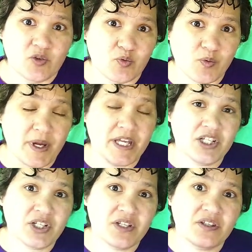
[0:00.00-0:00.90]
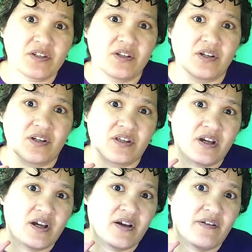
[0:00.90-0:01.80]
ranges
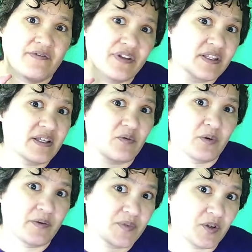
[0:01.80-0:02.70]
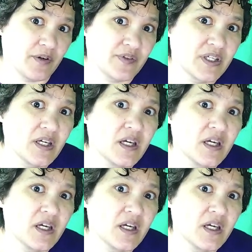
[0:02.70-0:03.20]
of things that were observed.